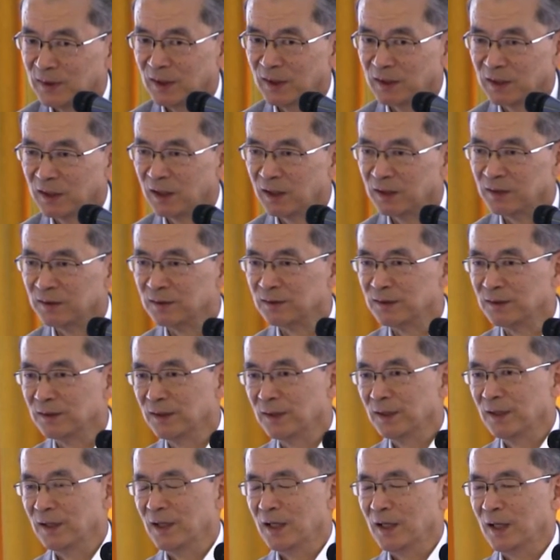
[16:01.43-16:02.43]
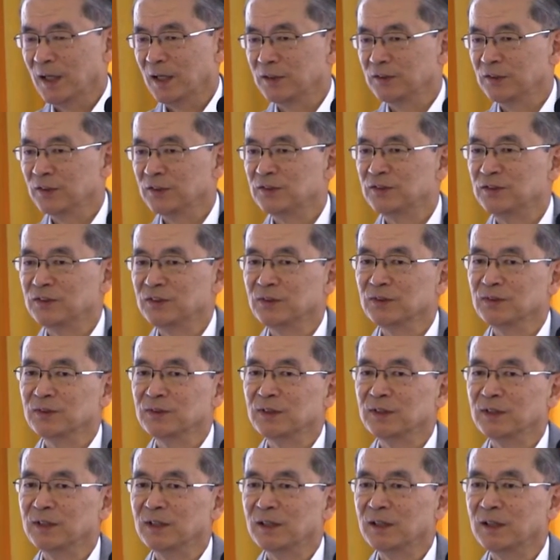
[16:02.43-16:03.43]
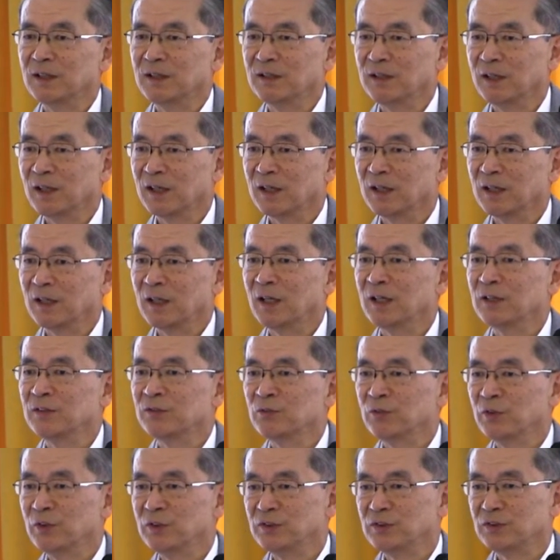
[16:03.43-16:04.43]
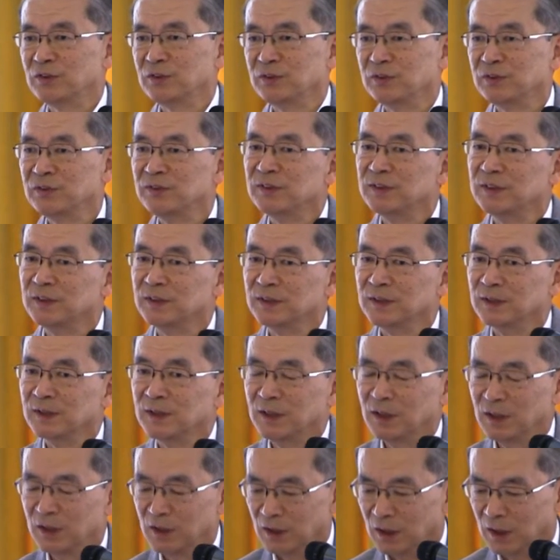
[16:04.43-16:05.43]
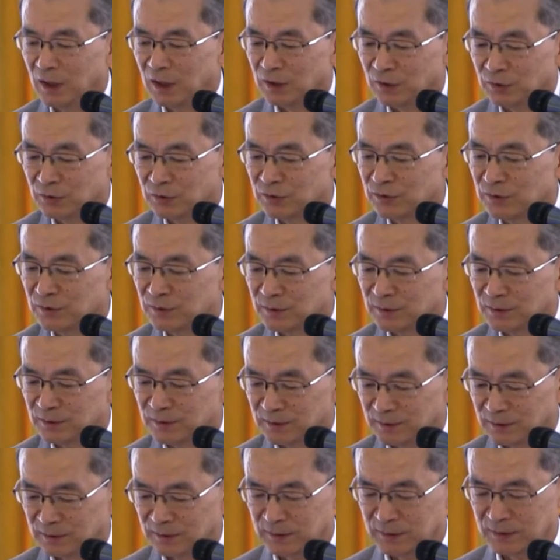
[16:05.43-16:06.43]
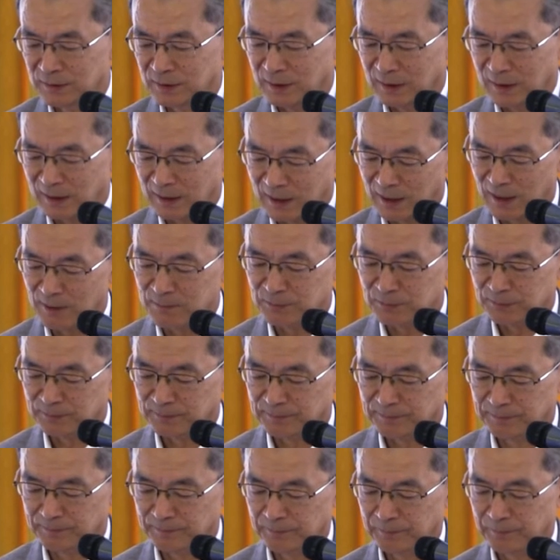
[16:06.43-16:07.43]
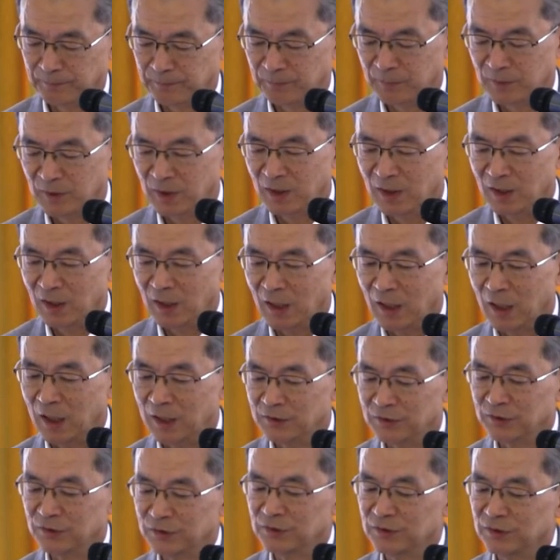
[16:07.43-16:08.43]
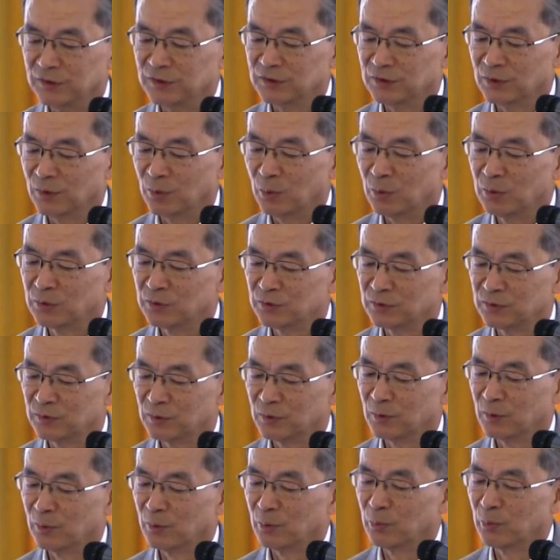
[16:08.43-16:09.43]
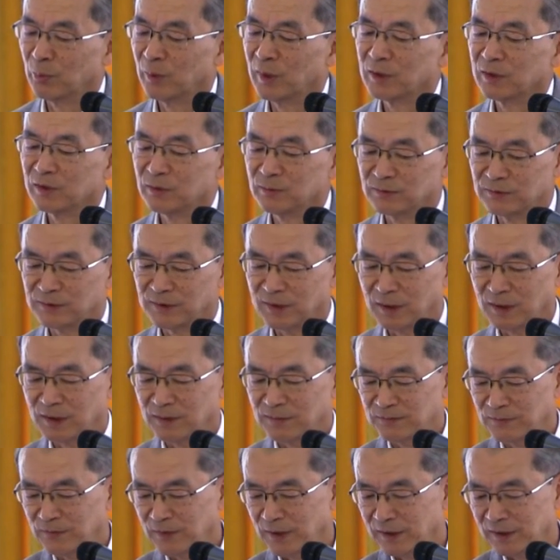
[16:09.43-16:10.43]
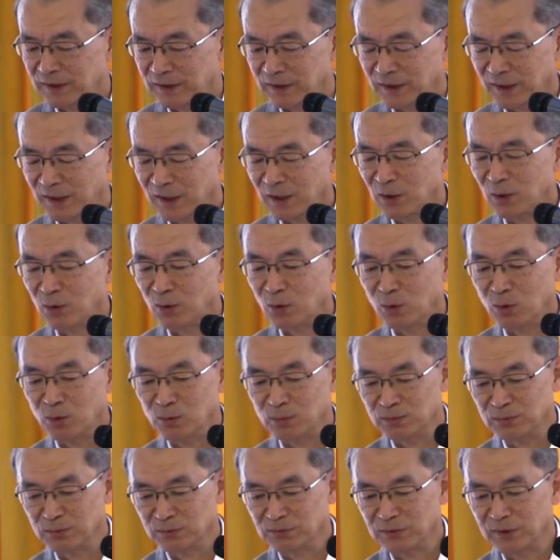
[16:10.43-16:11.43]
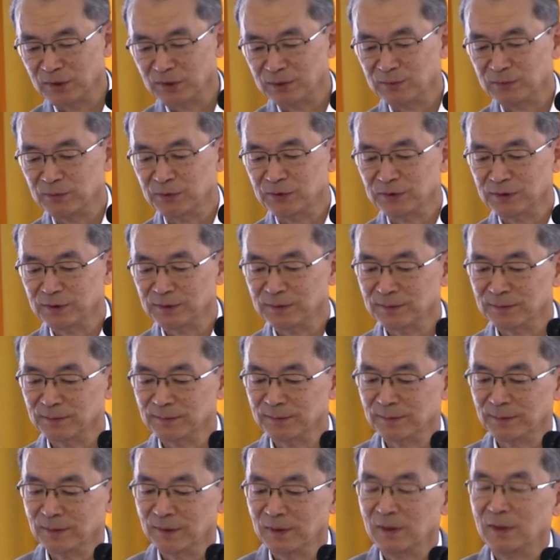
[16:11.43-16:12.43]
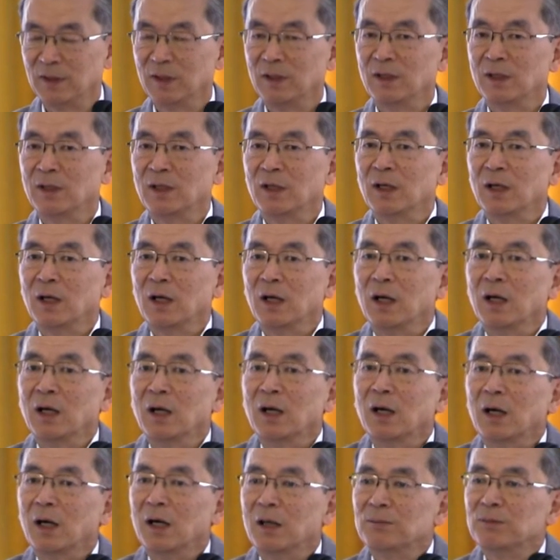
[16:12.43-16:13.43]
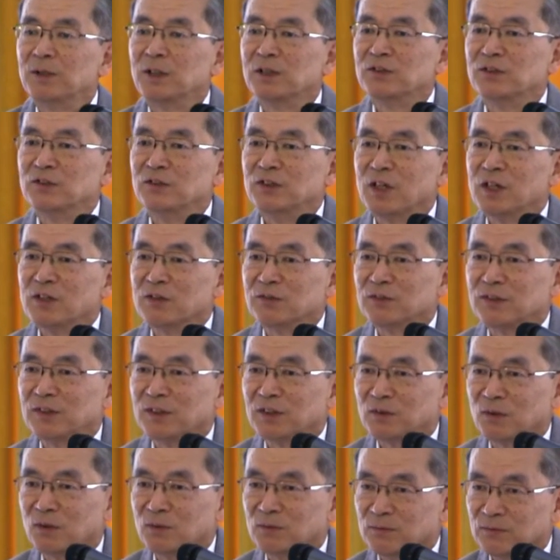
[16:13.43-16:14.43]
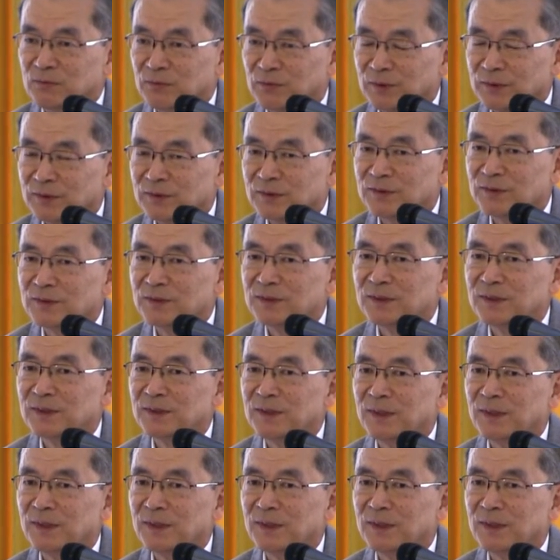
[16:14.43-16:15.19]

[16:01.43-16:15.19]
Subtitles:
again, this the Leah and Rachel unity couldn't happen. This is also one of the failure of Great Britain. How about the Yalta Conference?